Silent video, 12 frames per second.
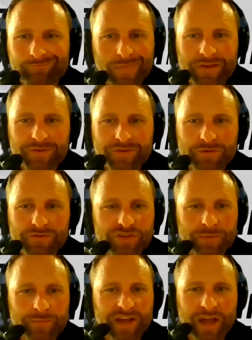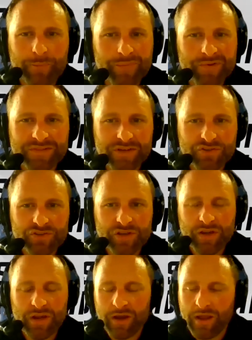internship type
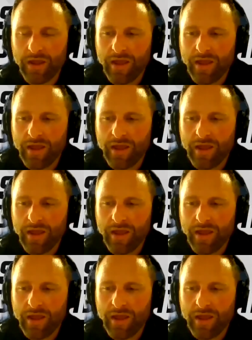position, and